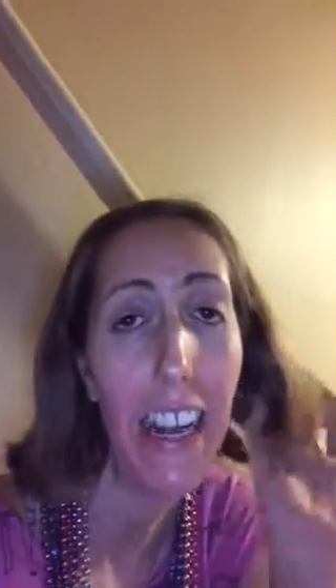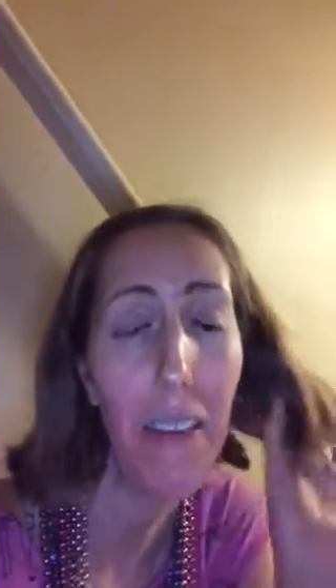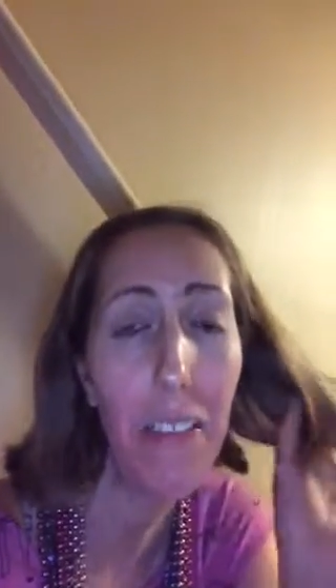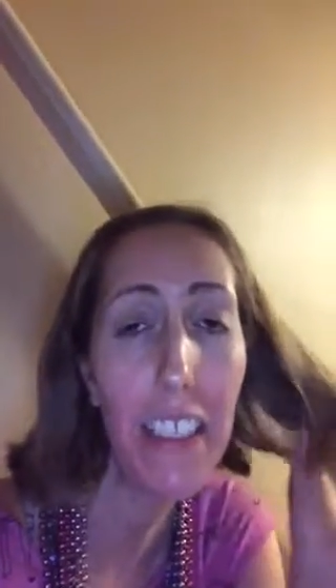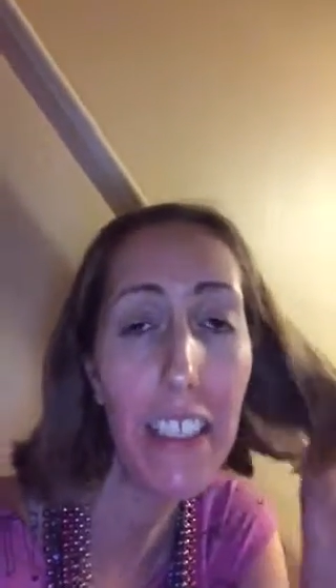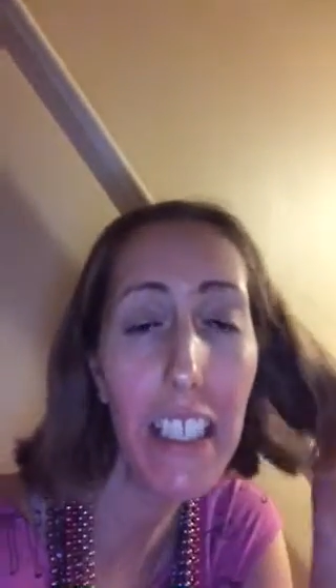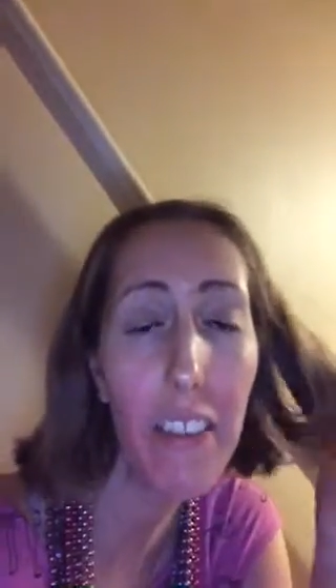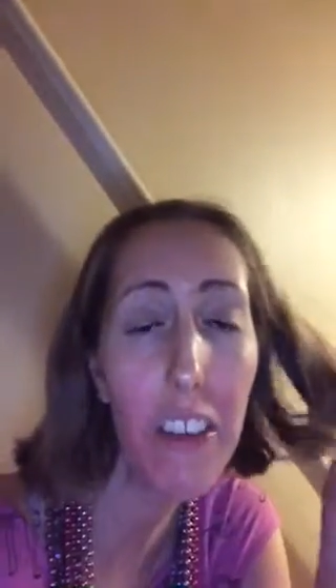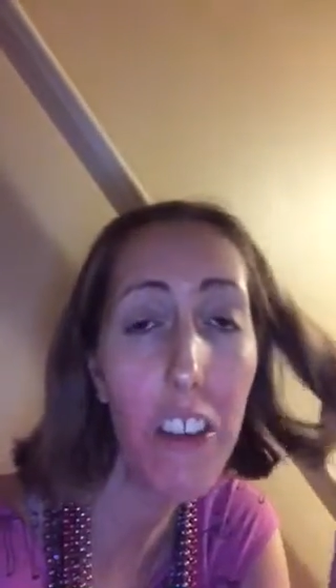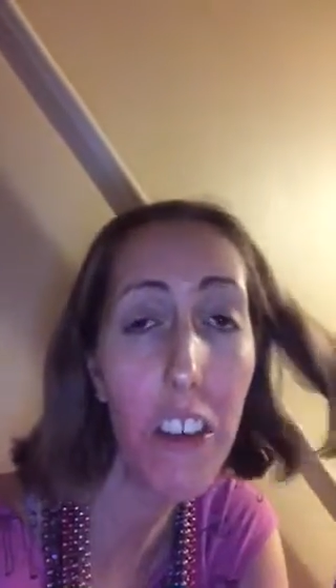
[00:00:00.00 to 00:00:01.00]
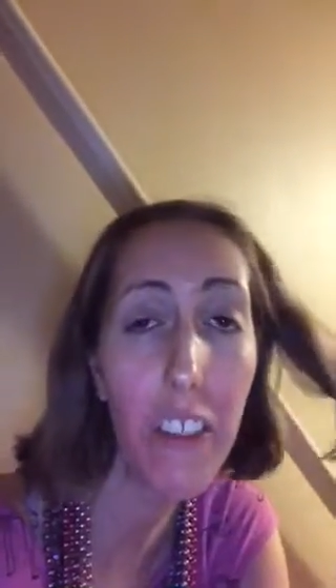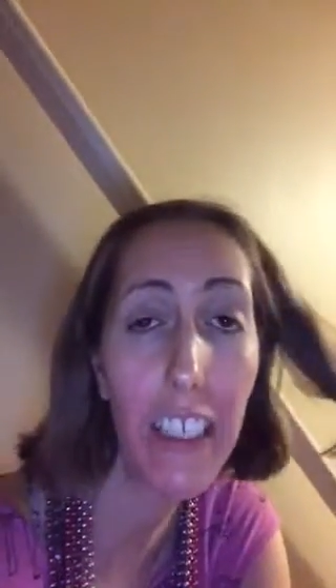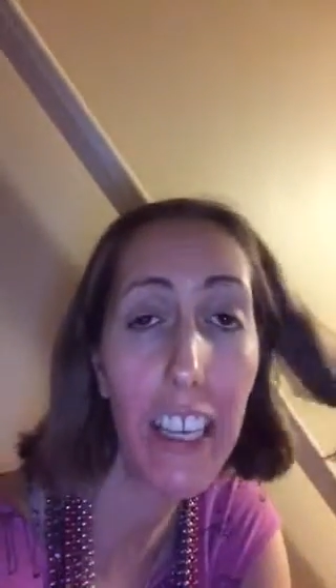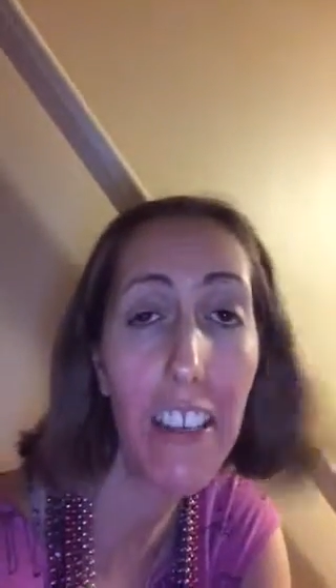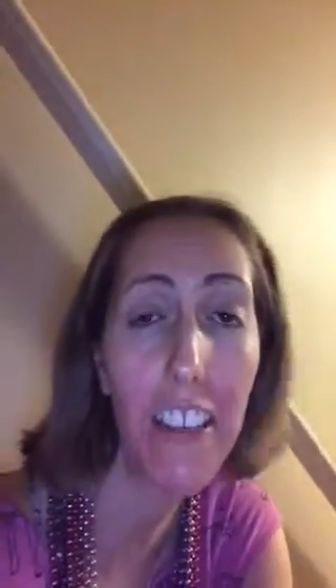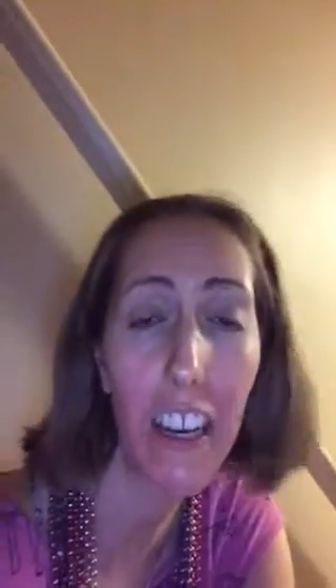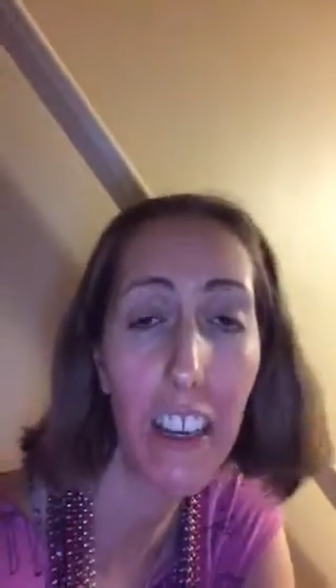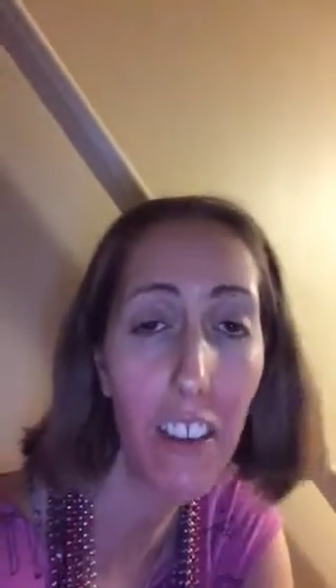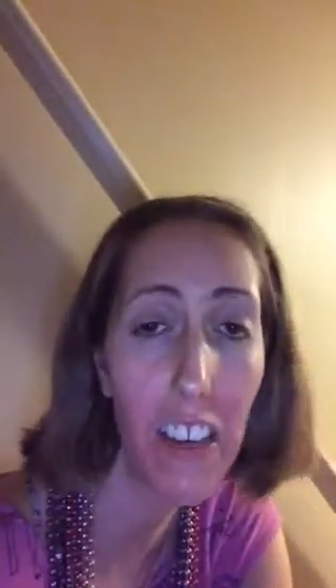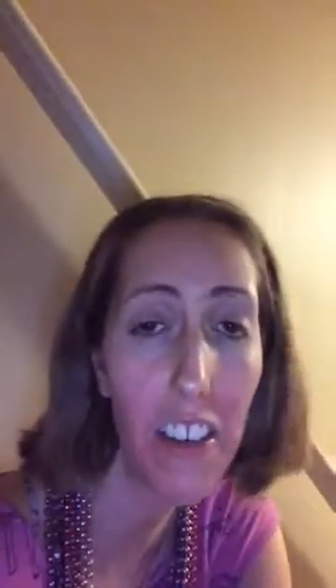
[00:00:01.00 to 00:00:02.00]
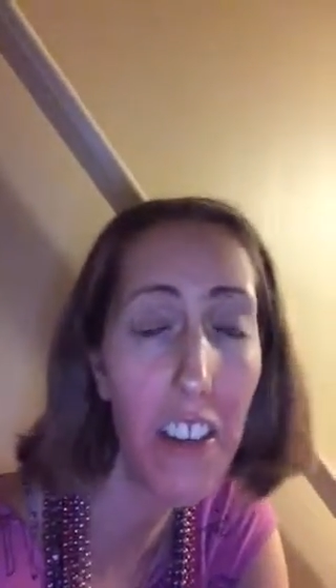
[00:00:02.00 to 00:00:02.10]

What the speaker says: and please leave your notifications on so that